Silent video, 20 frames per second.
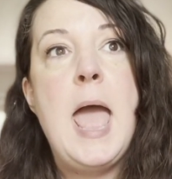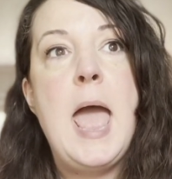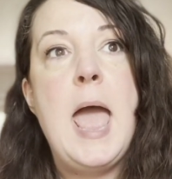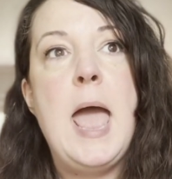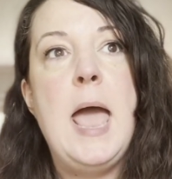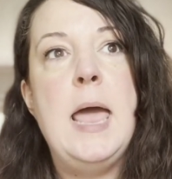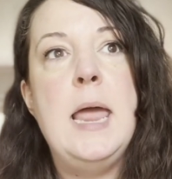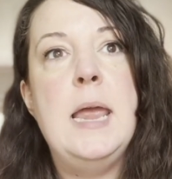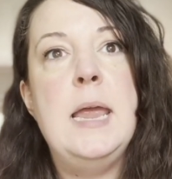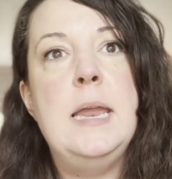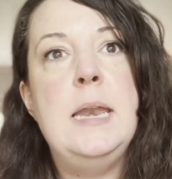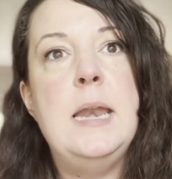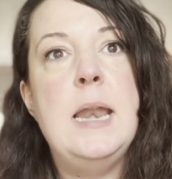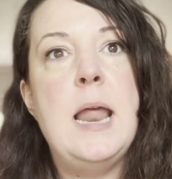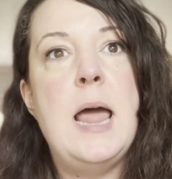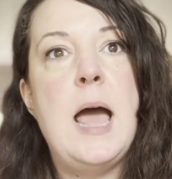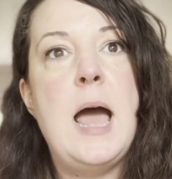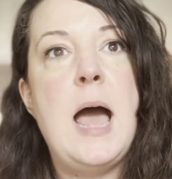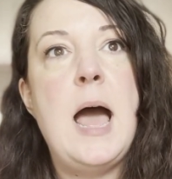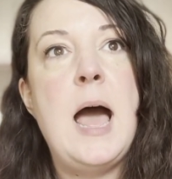And
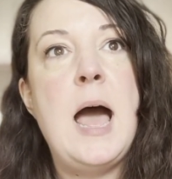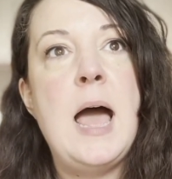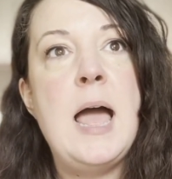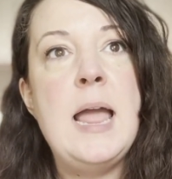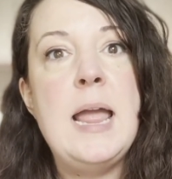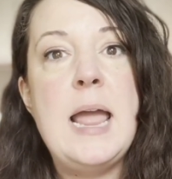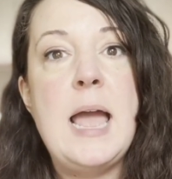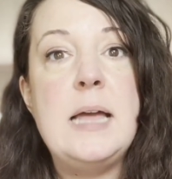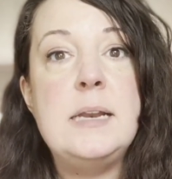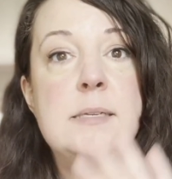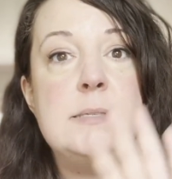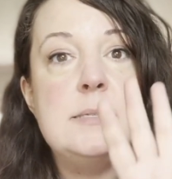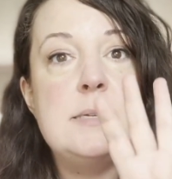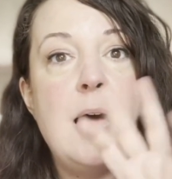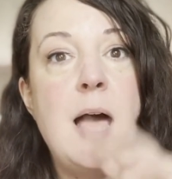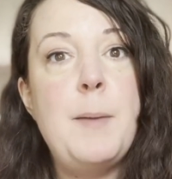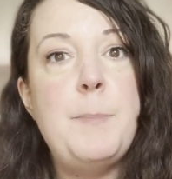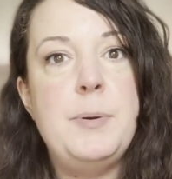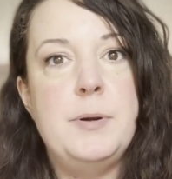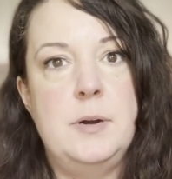I had to
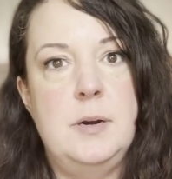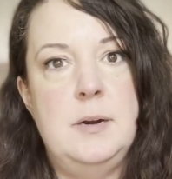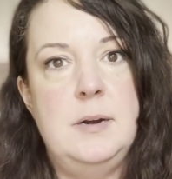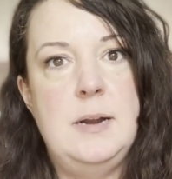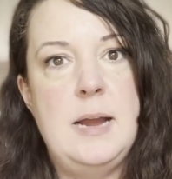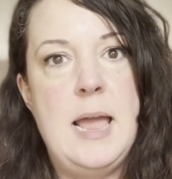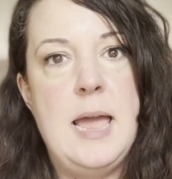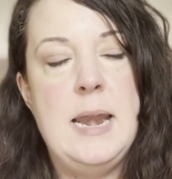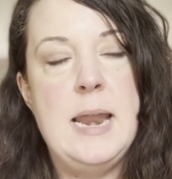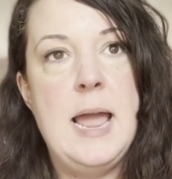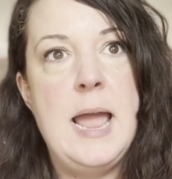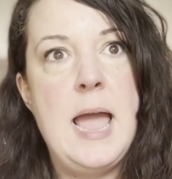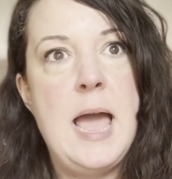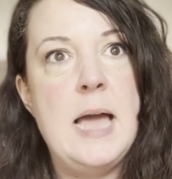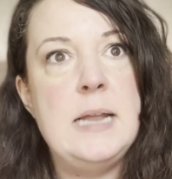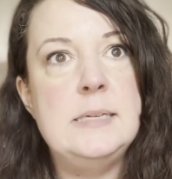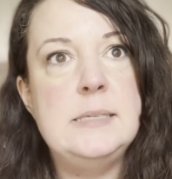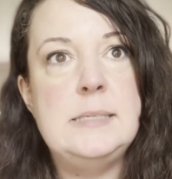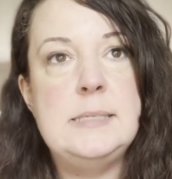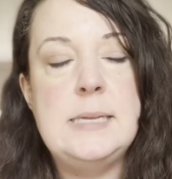stop her and I
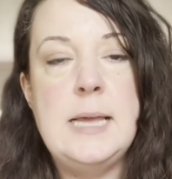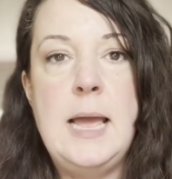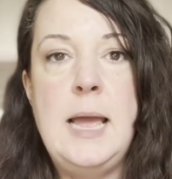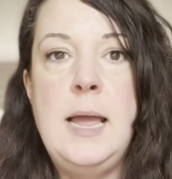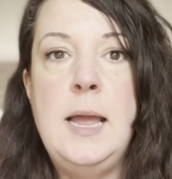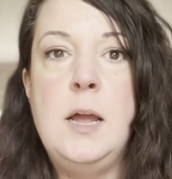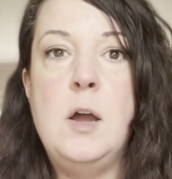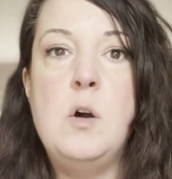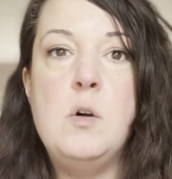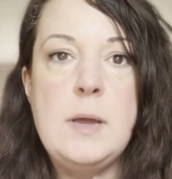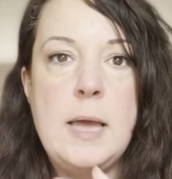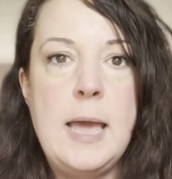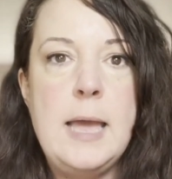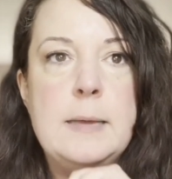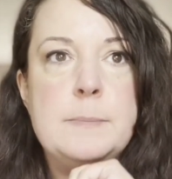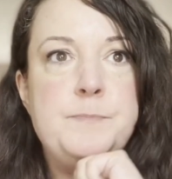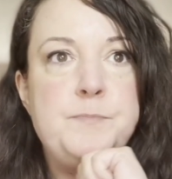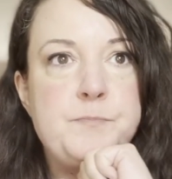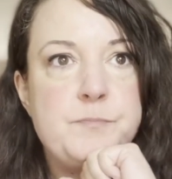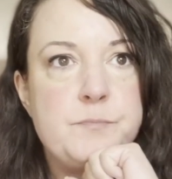had to say, okay,